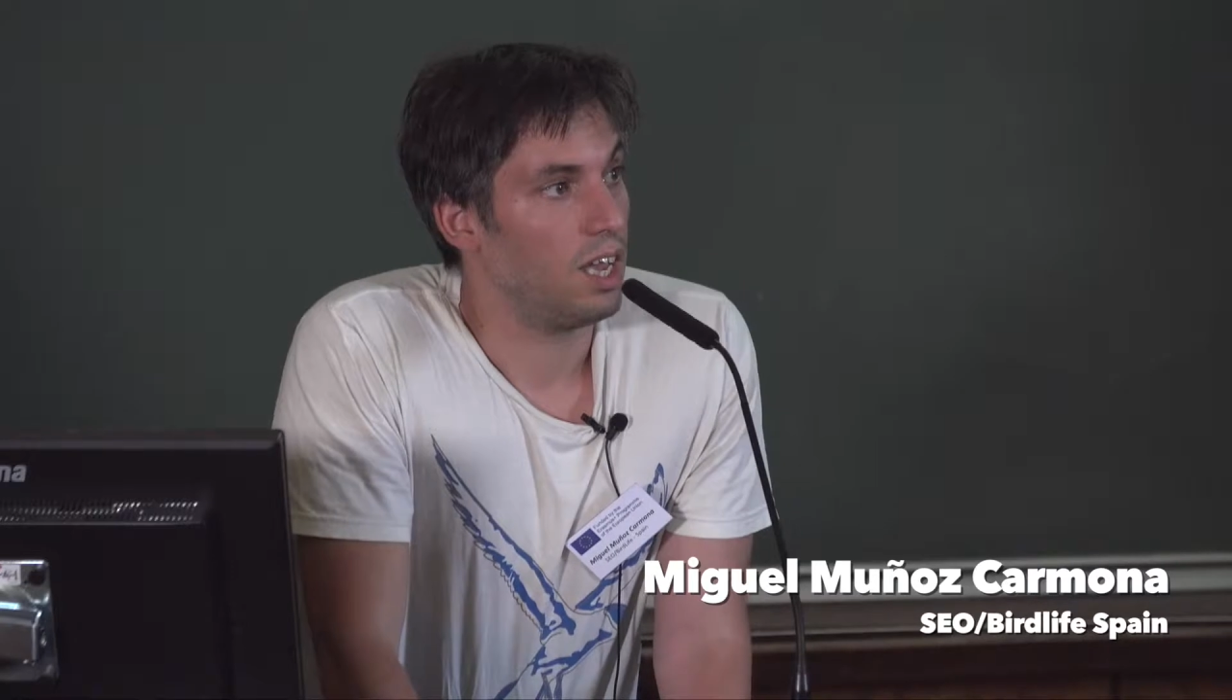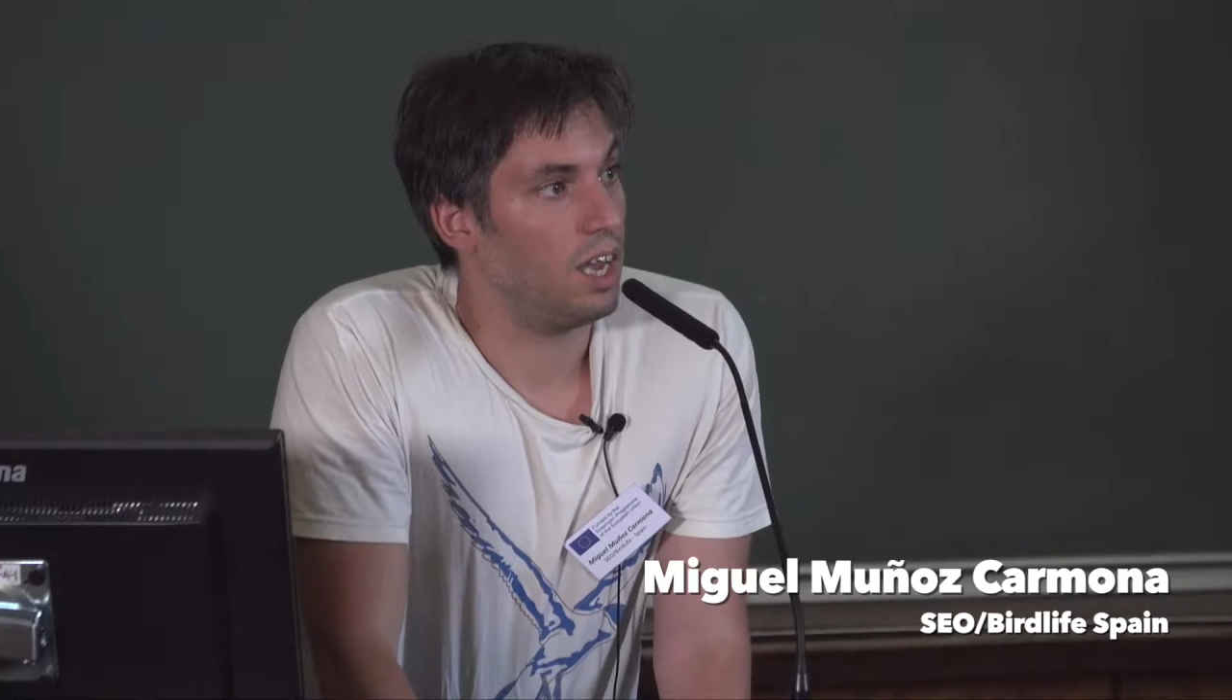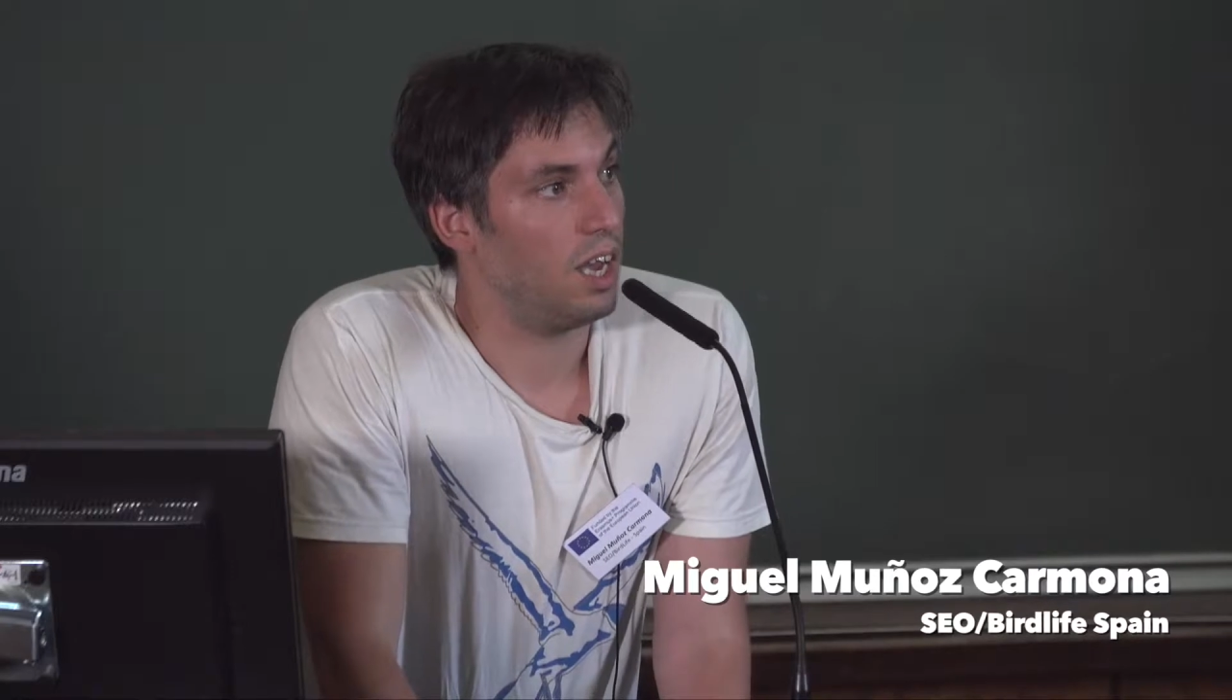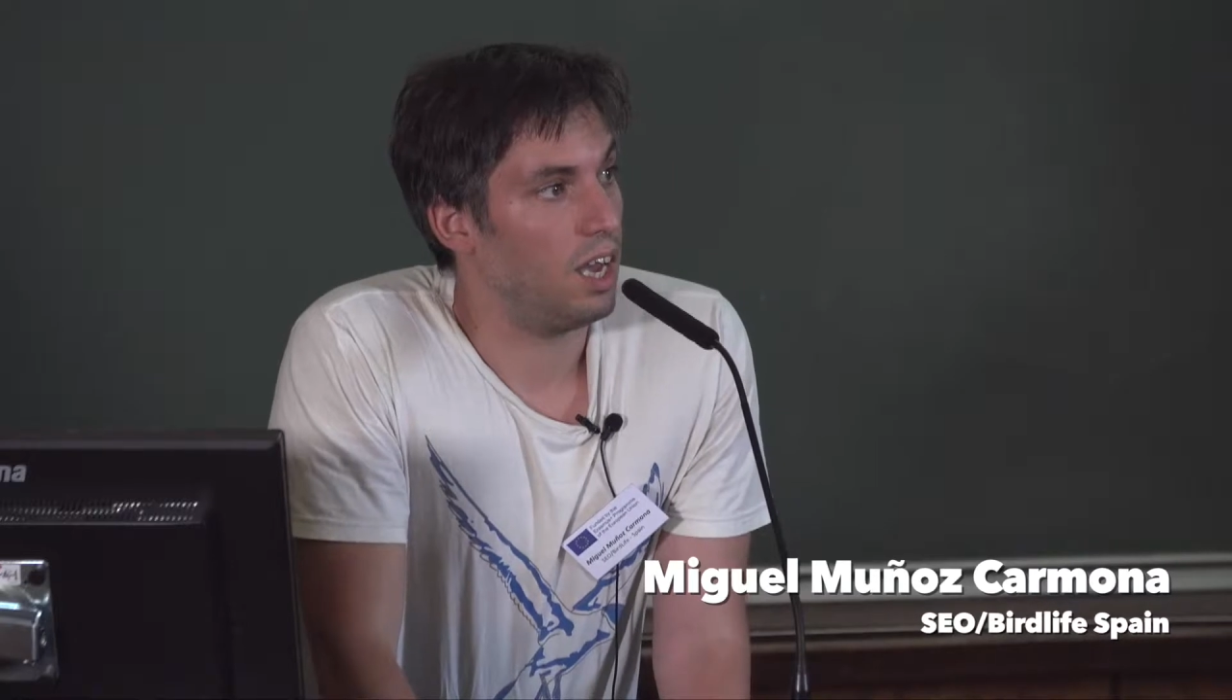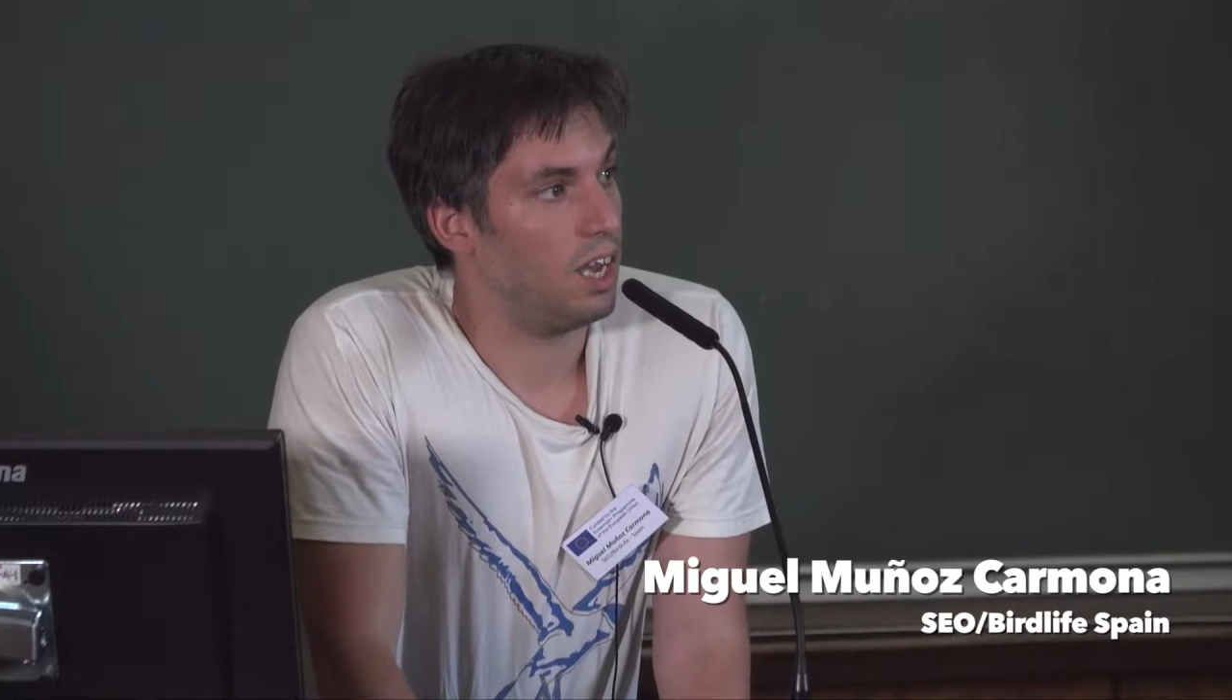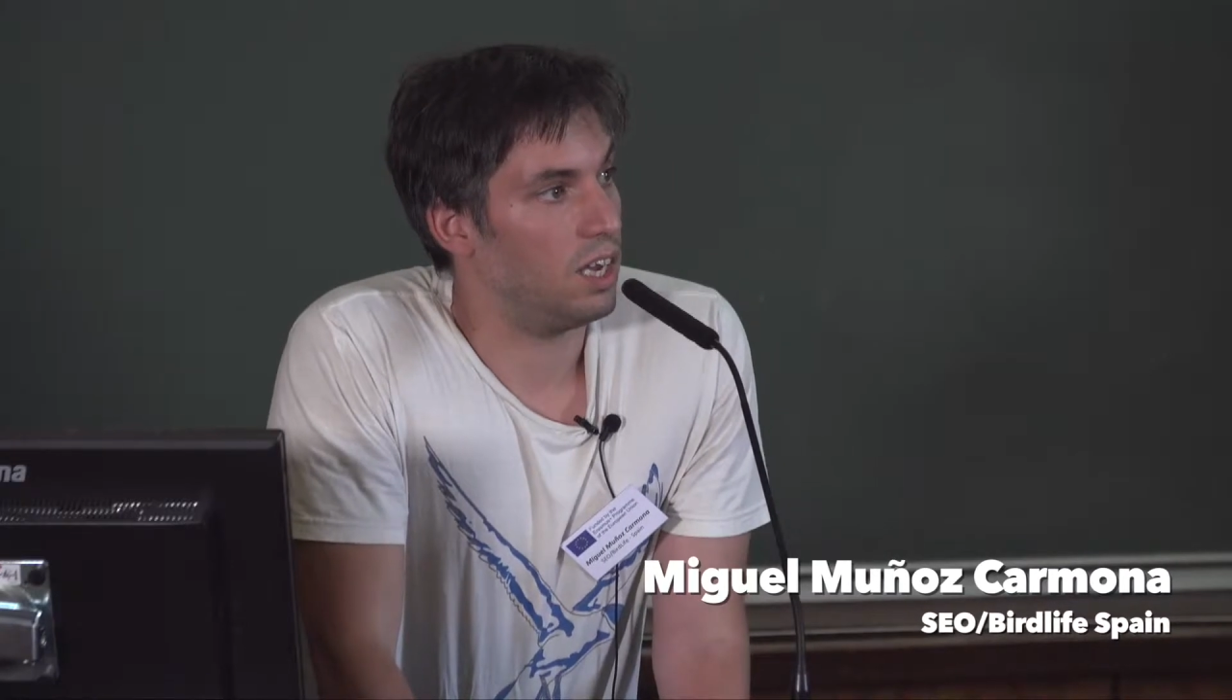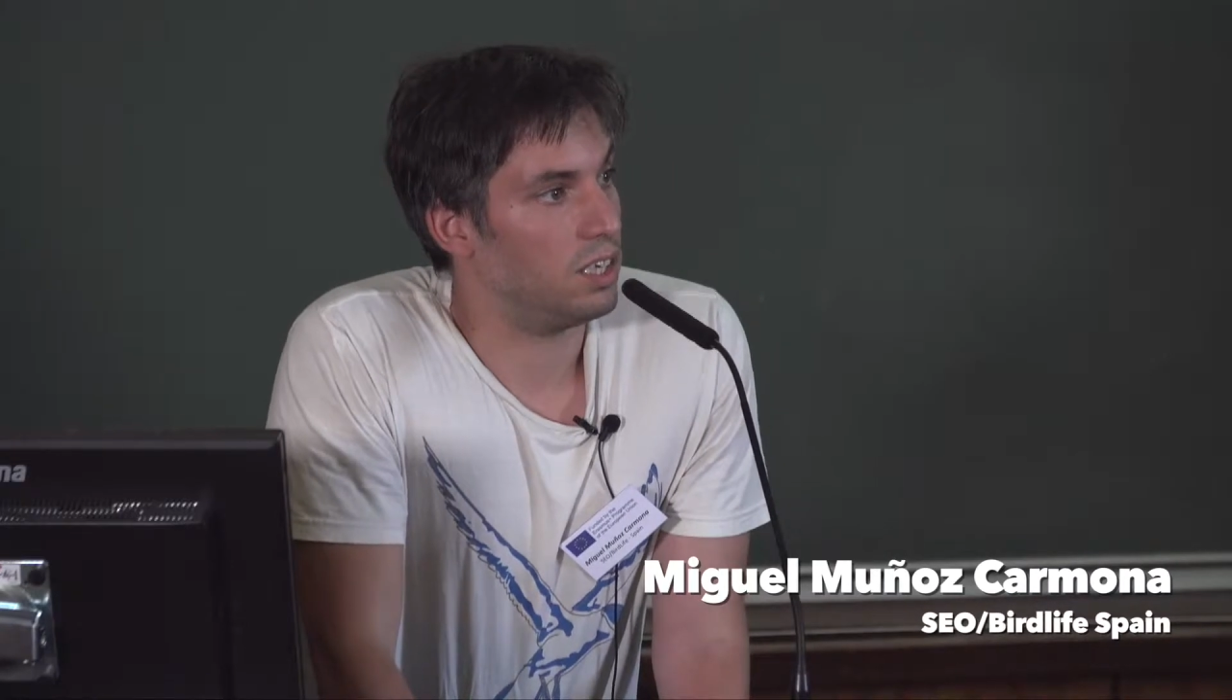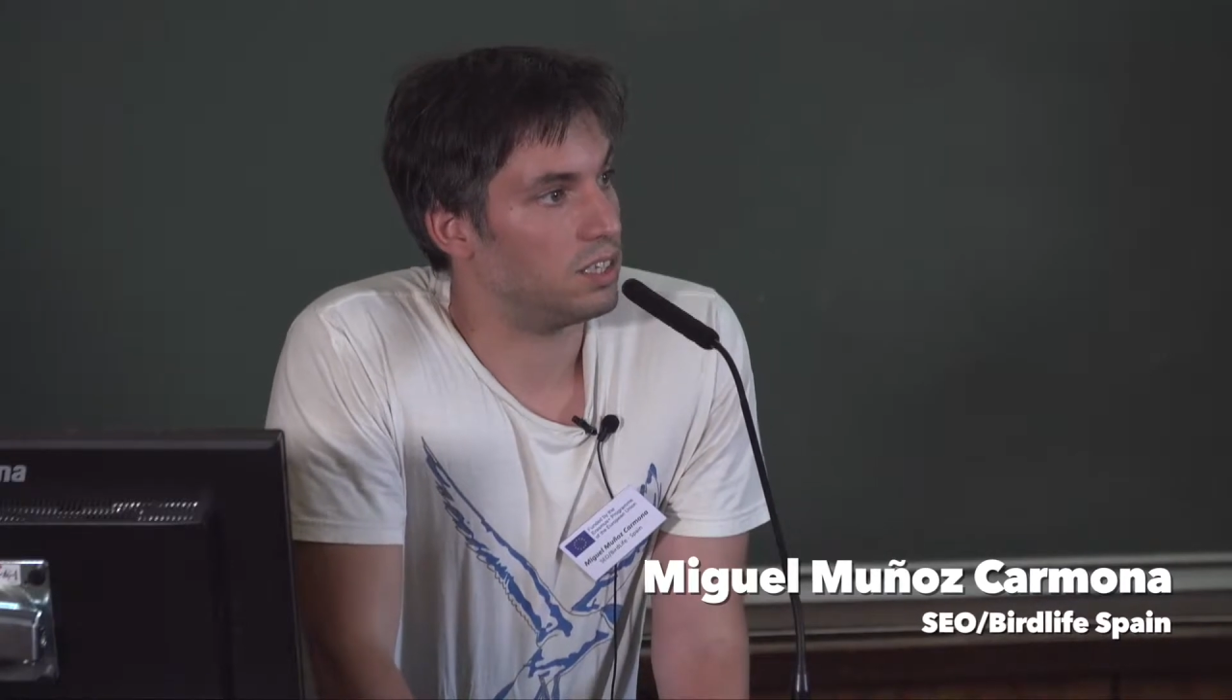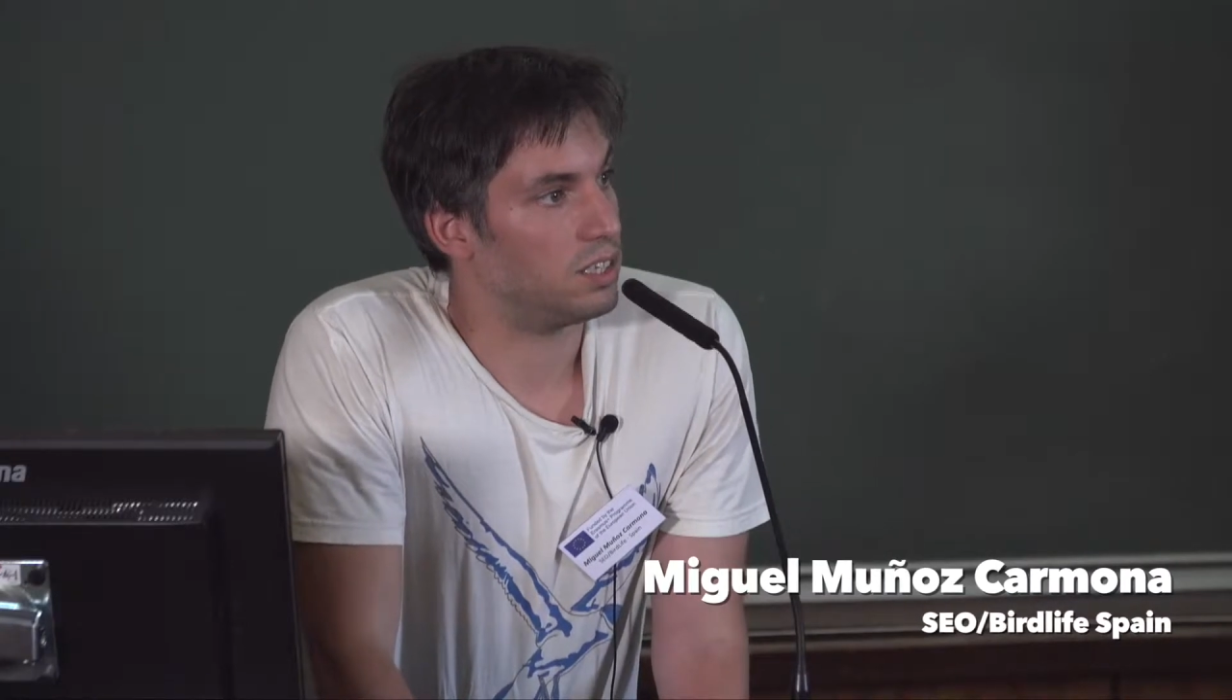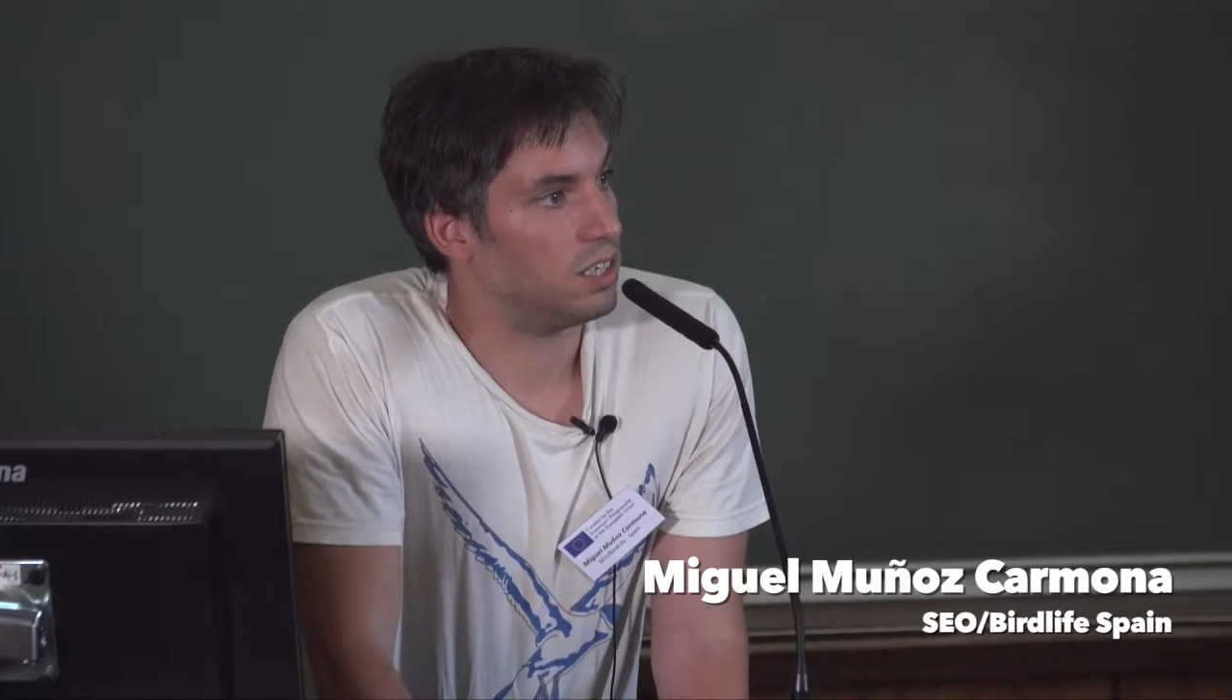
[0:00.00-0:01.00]

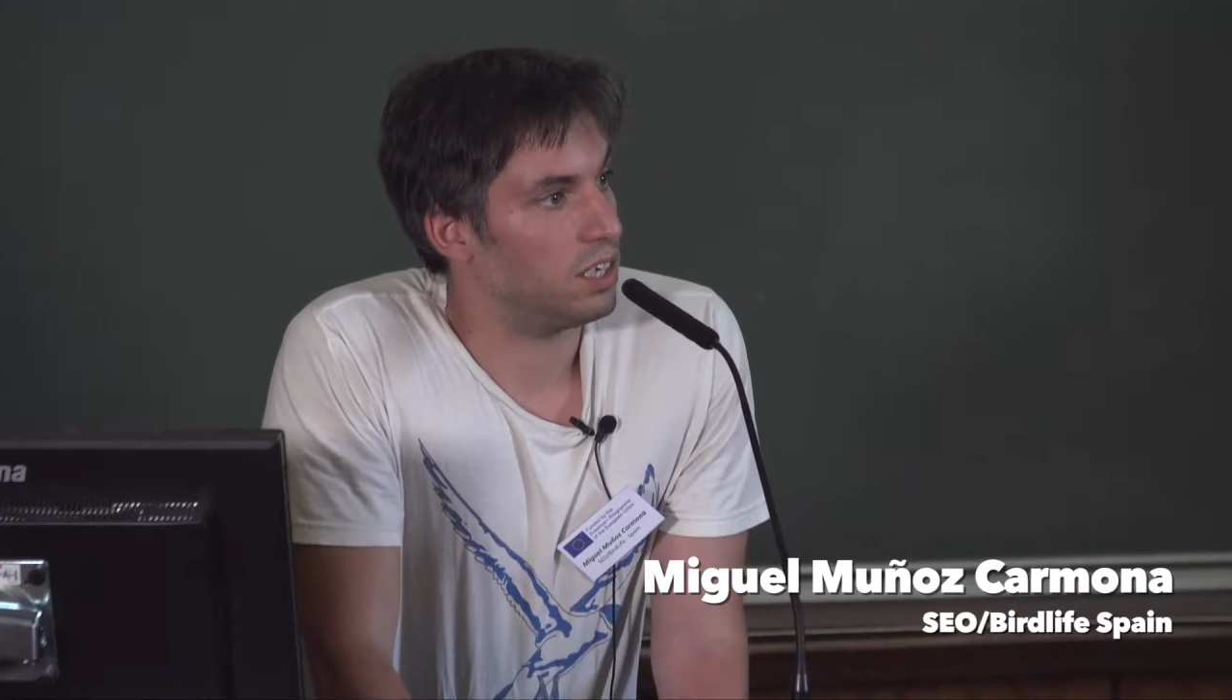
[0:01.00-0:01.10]
And